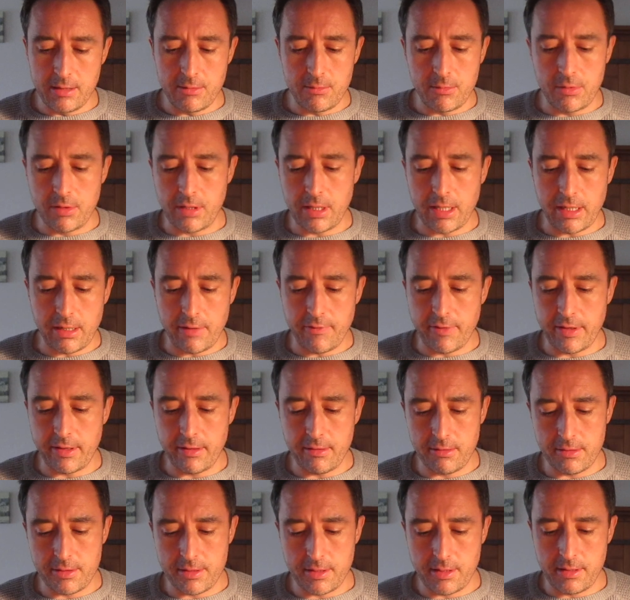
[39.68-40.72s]
We'll clarify
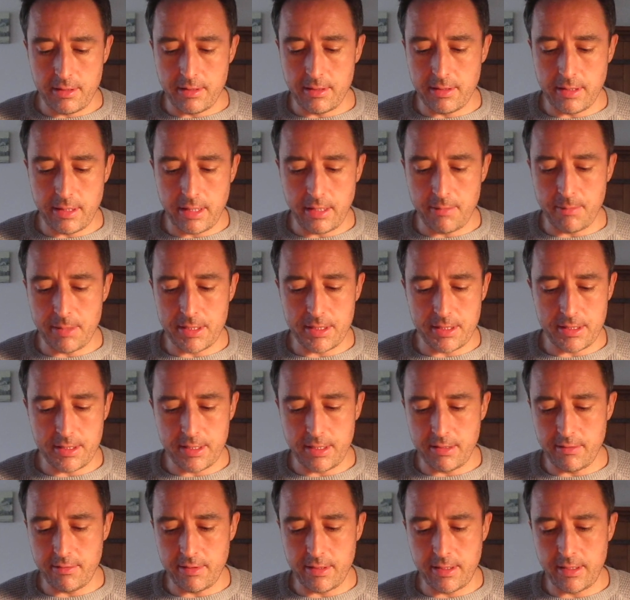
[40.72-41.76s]
those and get a message
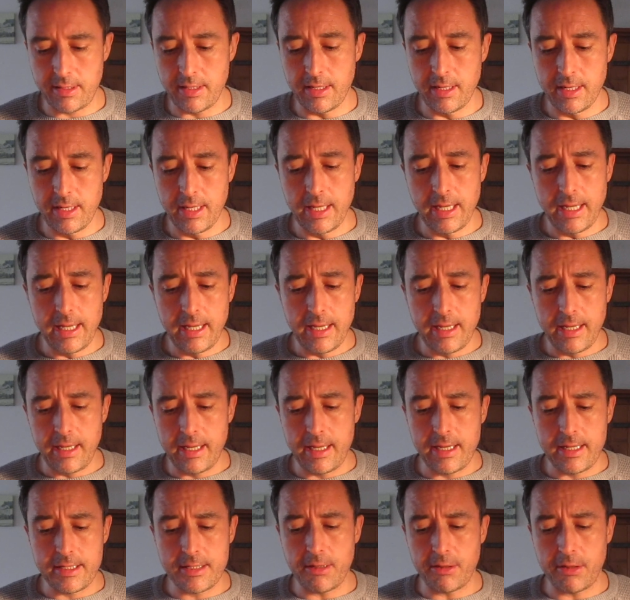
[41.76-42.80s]
out there.
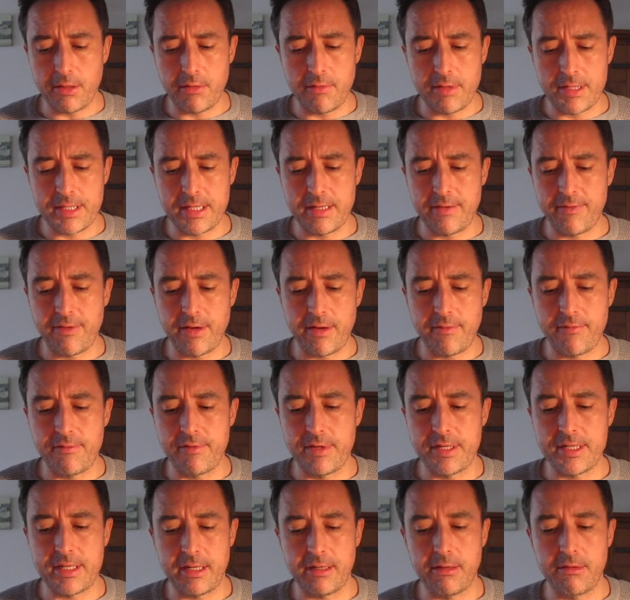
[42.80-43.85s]
It's not going to resonate for
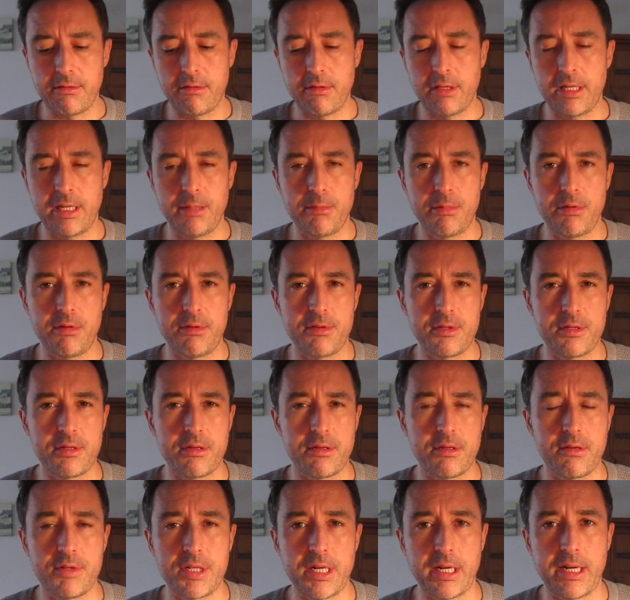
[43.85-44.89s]
every single Libran, so
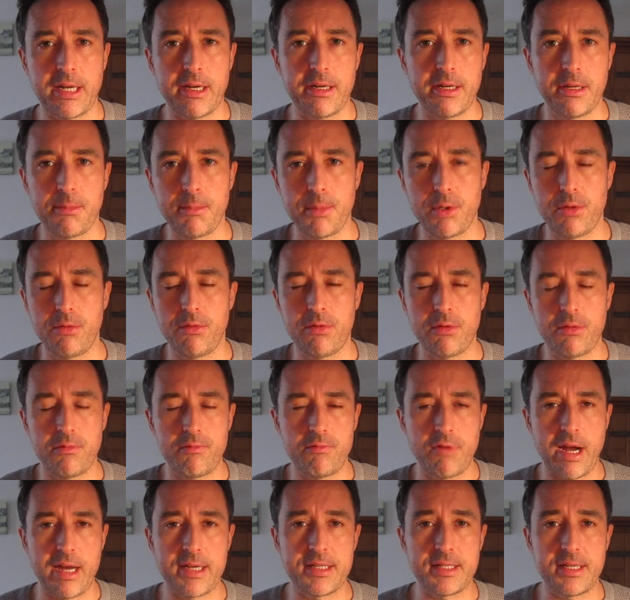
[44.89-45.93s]
do check out your moon
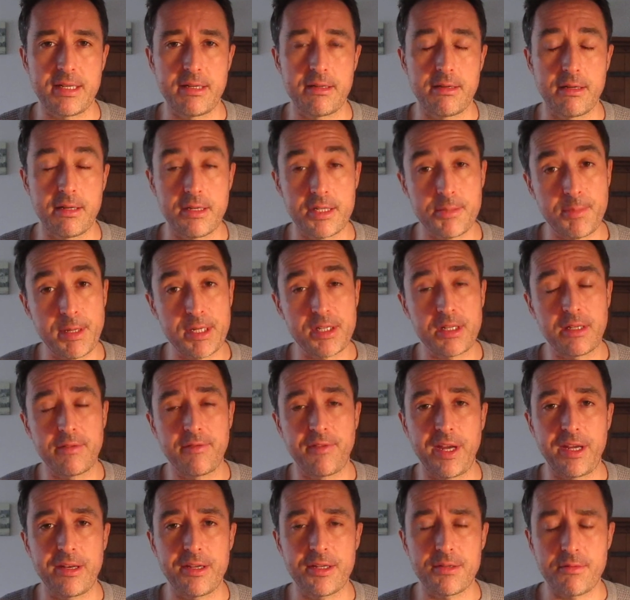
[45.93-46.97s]
rising, especially
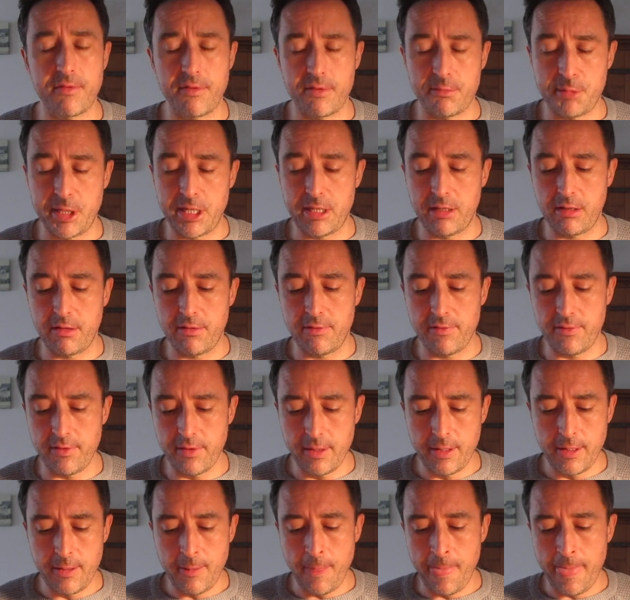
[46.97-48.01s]
Venus with it being love,
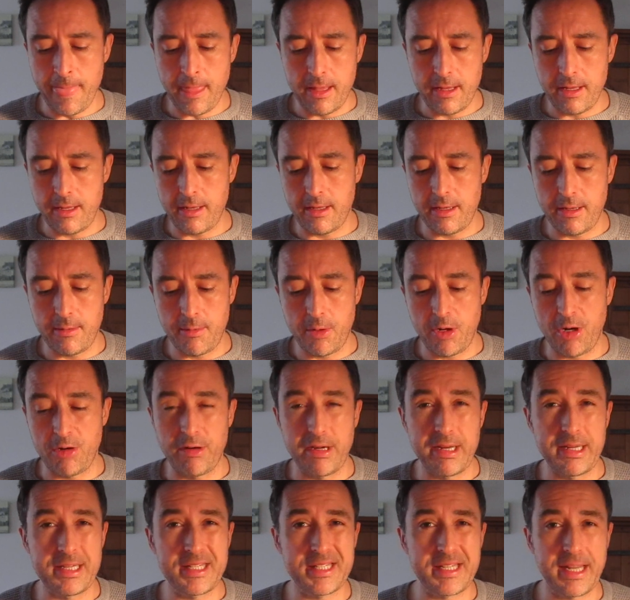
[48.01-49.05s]
or
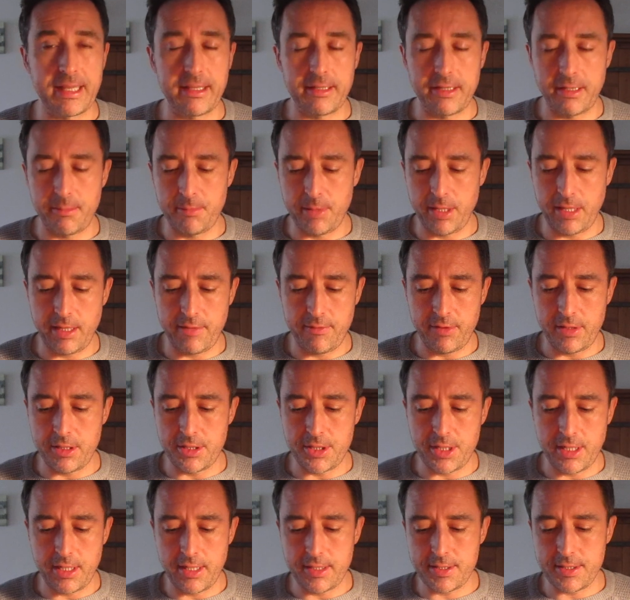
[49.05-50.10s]
any stellium you have in your
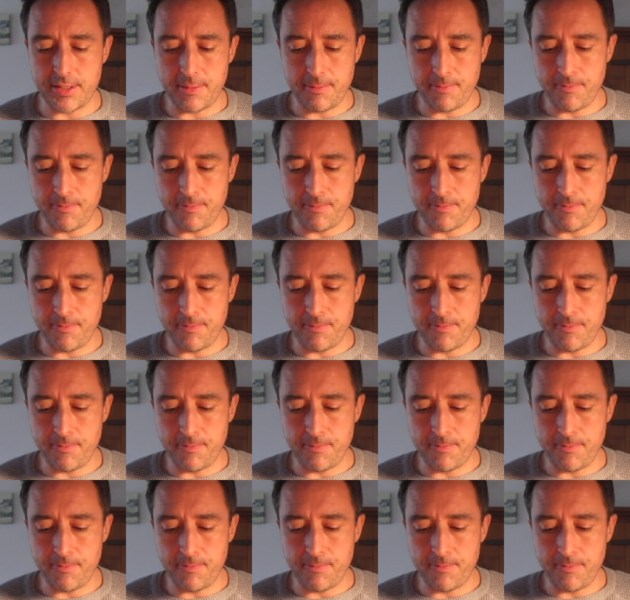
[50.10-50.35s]
chart